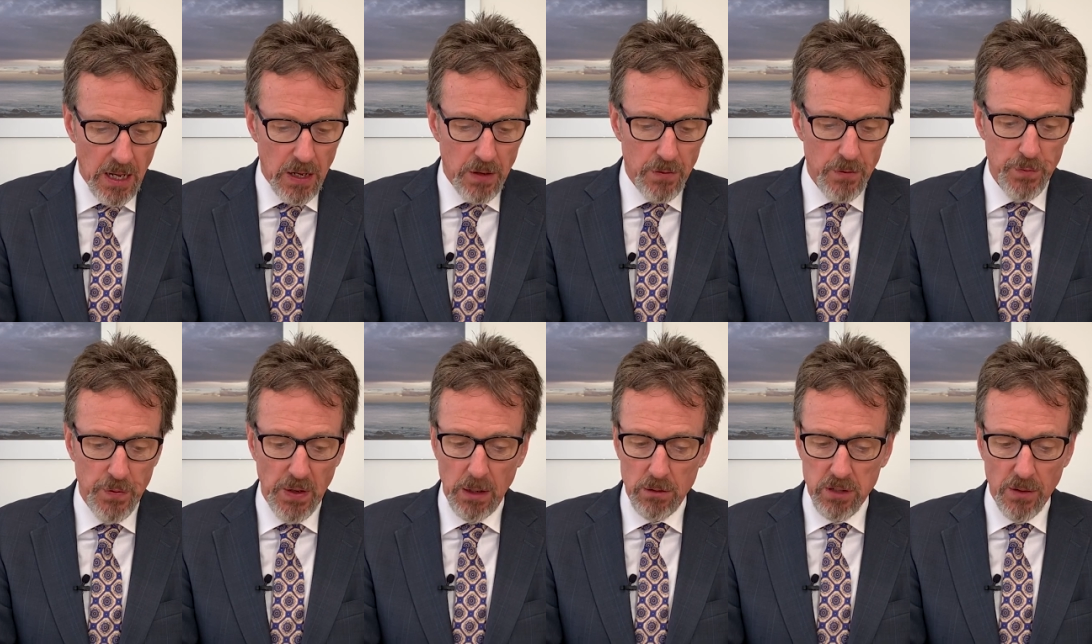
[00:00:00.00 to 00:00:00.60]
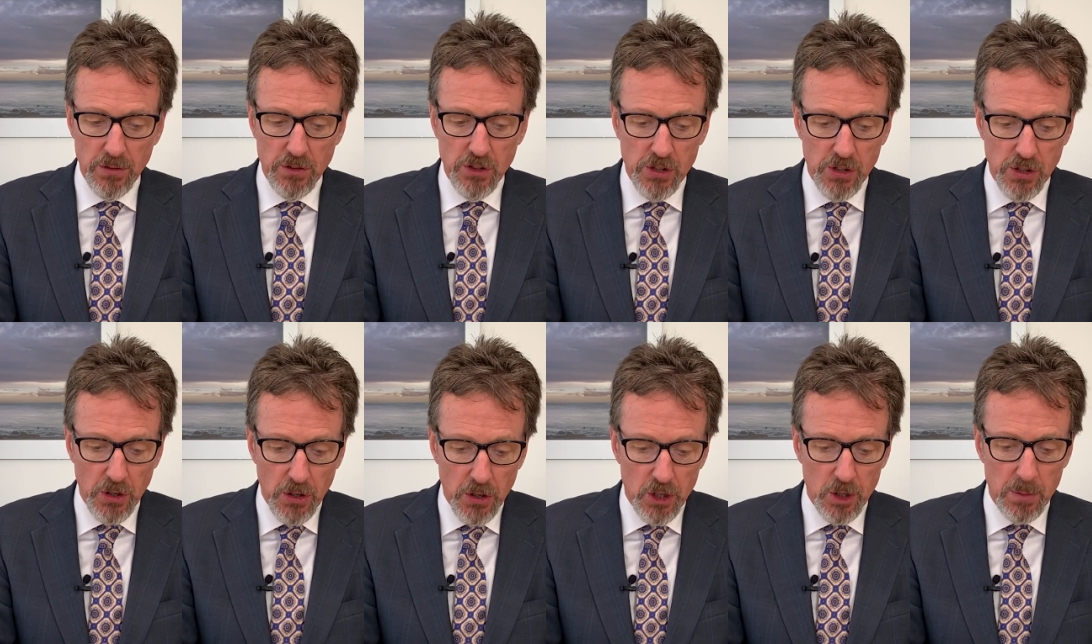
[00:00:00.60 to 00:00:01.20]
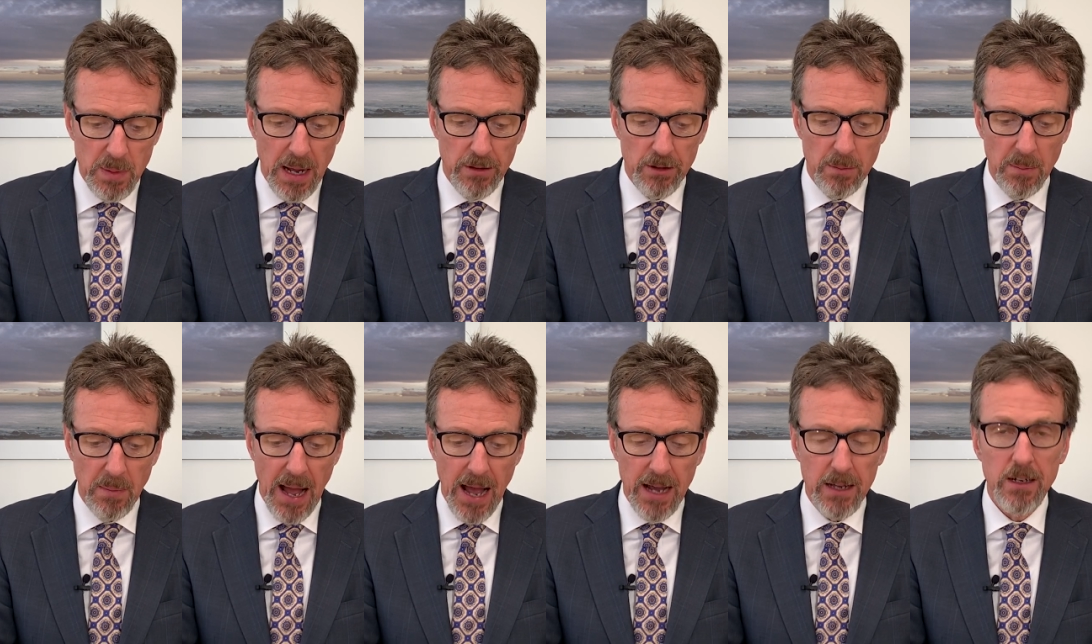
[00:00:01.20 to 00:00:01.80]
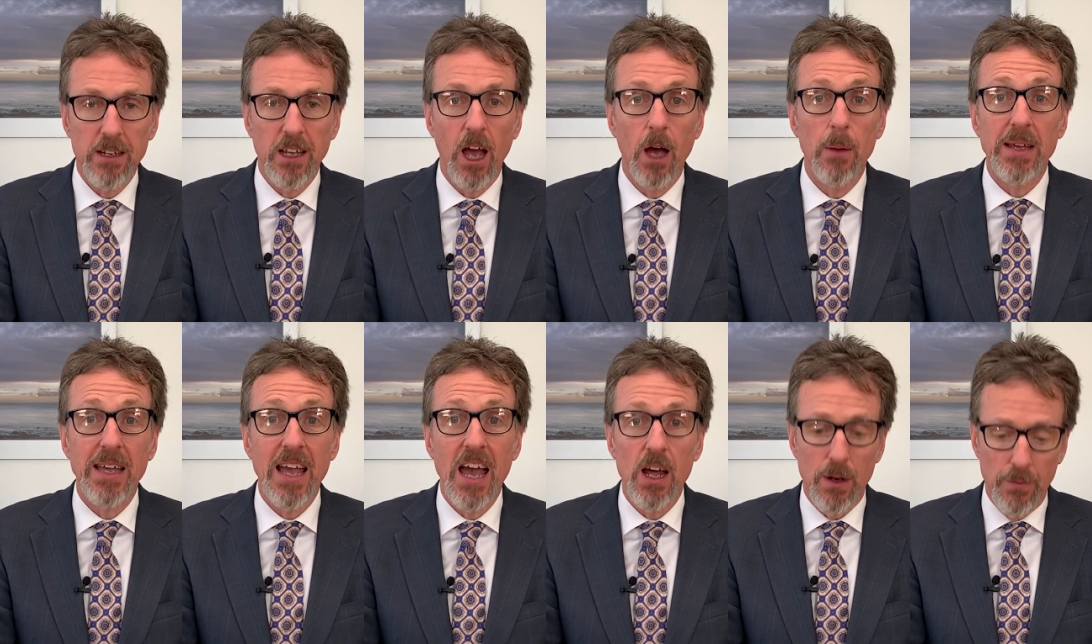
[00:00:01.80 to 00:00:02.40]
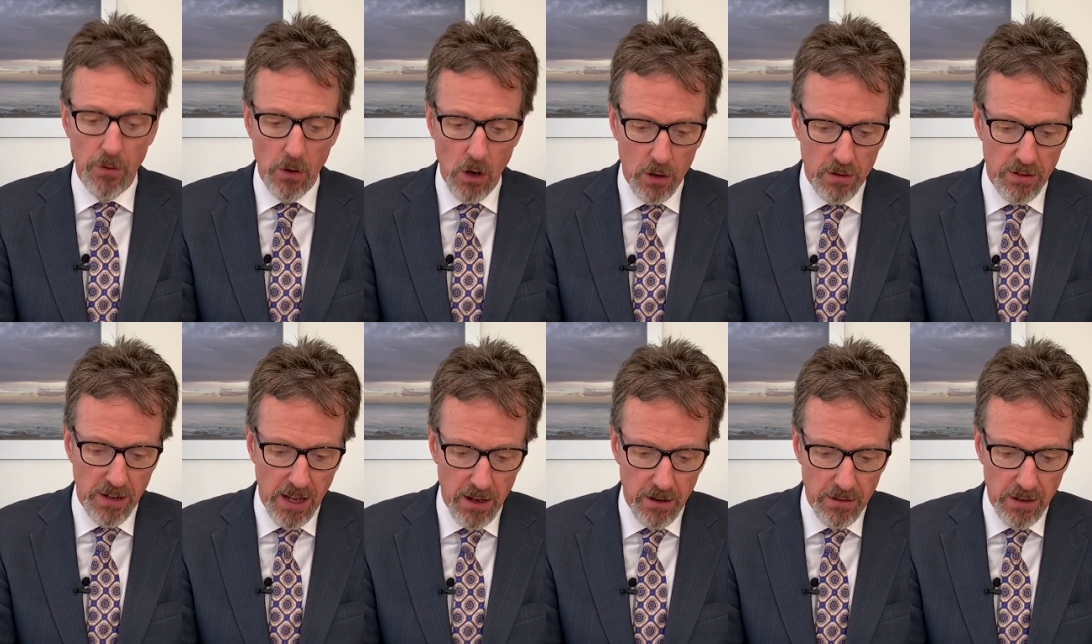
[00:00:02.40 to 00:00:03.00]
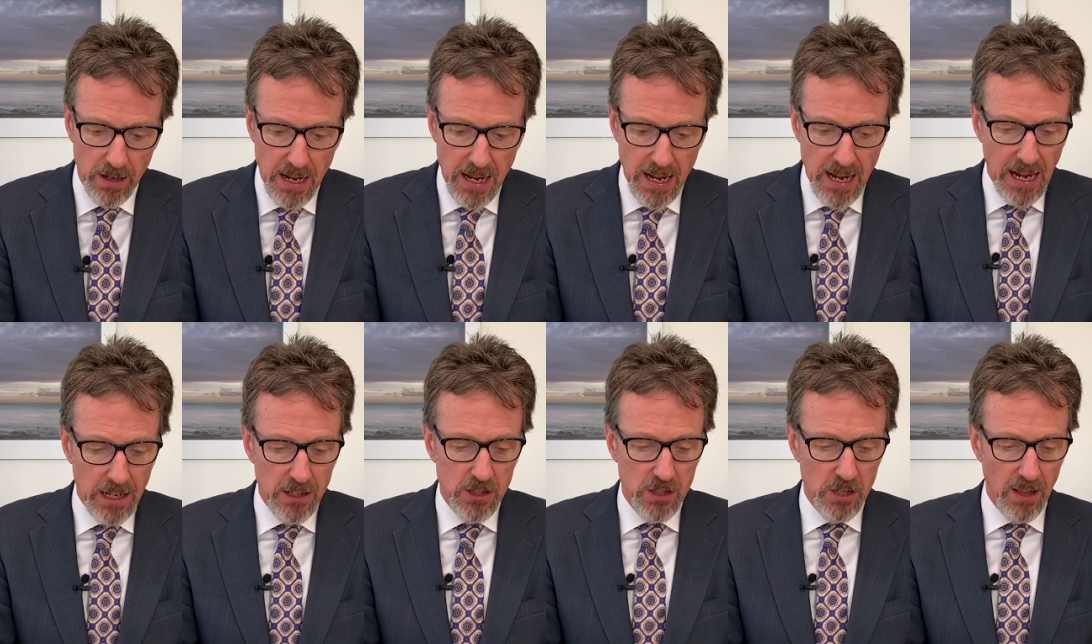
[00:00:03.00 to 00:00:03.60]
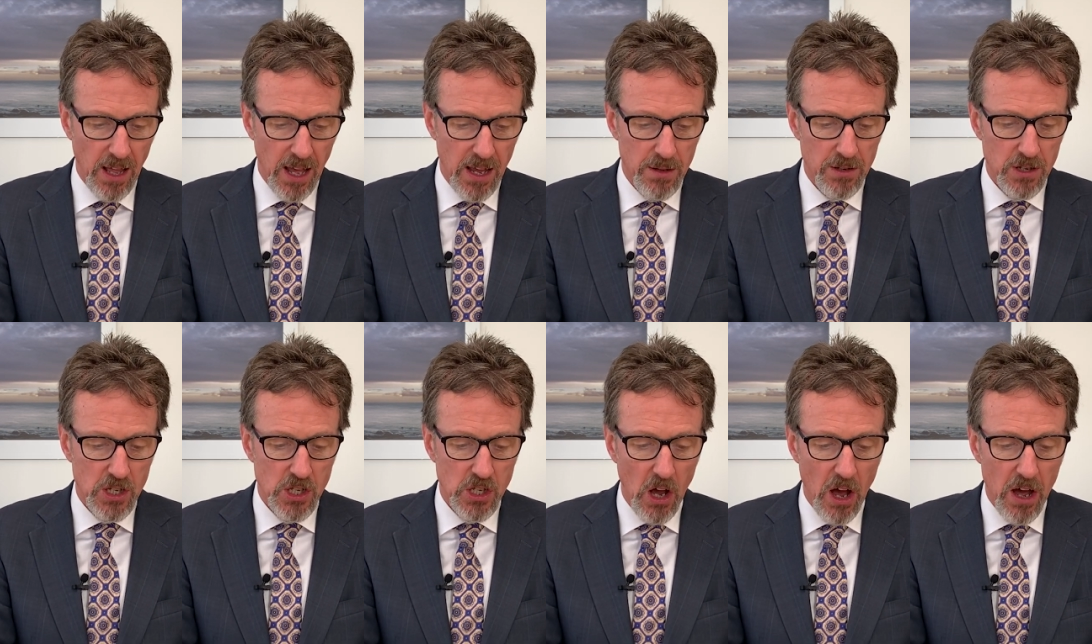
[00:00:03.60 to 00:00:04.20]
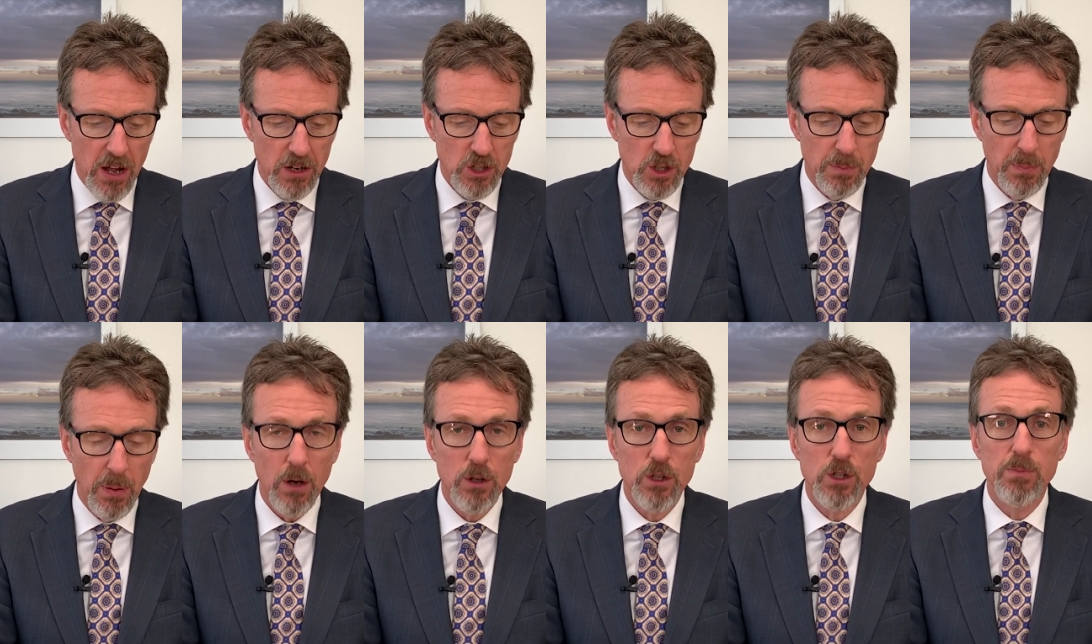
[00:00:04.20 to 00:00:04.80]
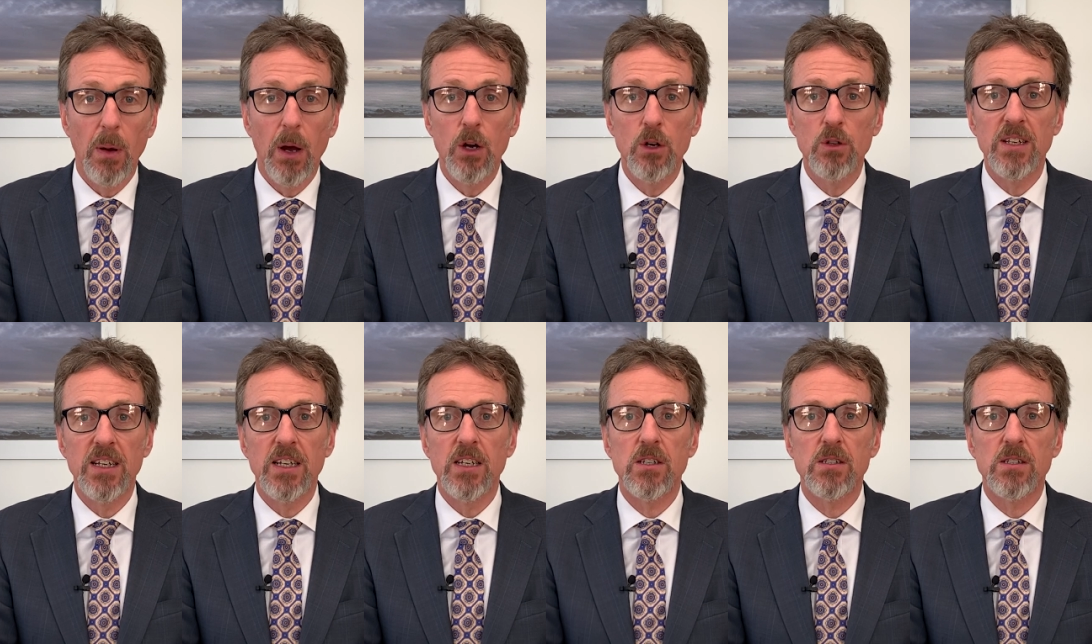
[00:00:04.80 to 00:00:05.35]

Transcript: felt uncertain about the market coming out of lockdown, and so they decided to postpone